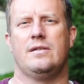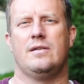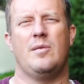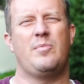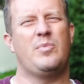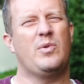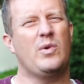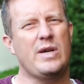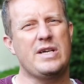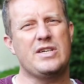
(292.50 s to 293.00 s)
A
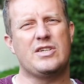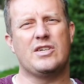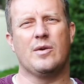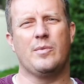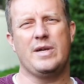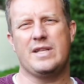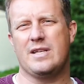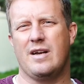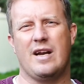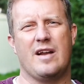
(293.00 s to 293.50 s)
preacher,
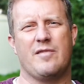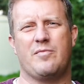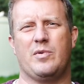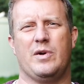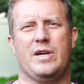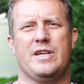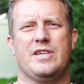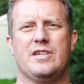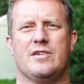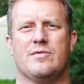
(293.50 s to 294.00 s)
we don't have
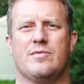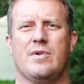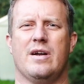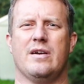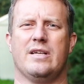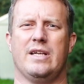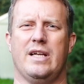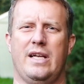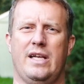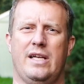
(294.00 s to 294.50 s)
preachers
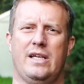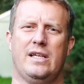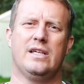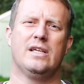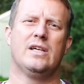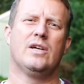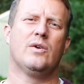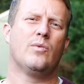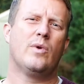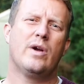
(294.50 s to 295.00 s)
round here.
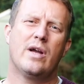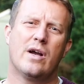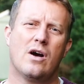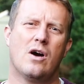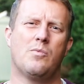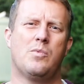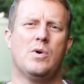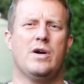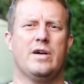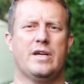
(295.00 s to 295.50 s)

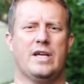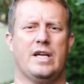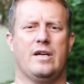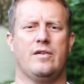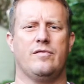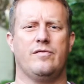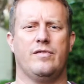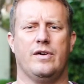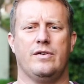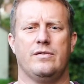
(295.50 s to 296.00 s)
We're
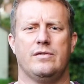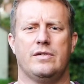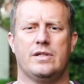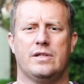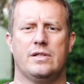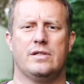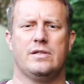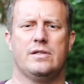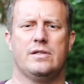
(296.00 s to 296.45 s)
working folk.